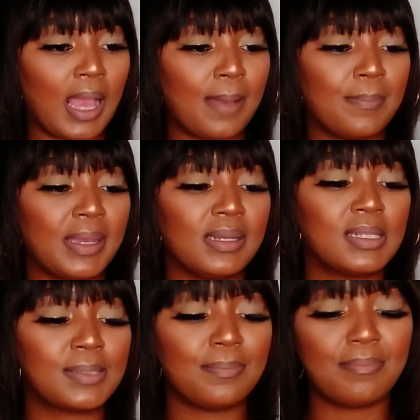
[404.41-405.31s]
And
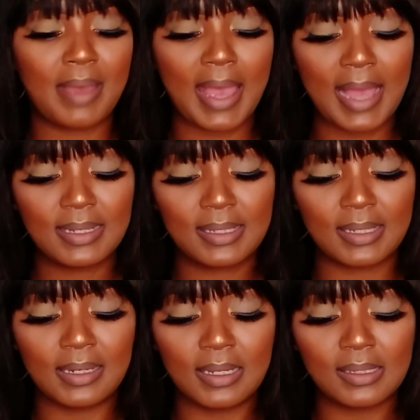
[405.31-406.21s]
it's matte,
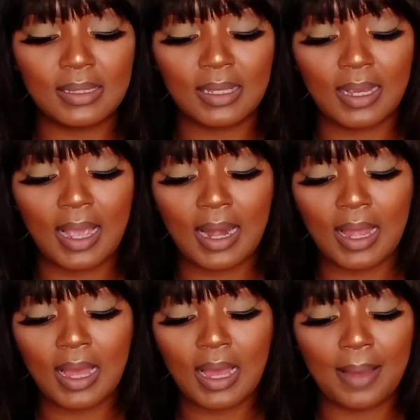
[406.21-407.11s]
and it's in the
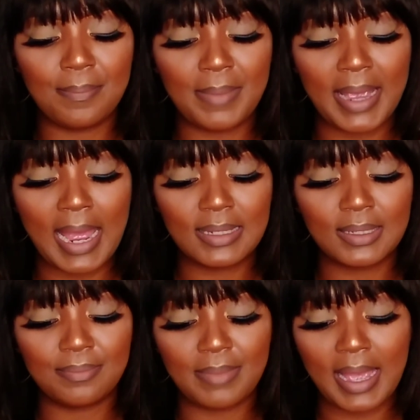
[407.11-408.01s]
color matte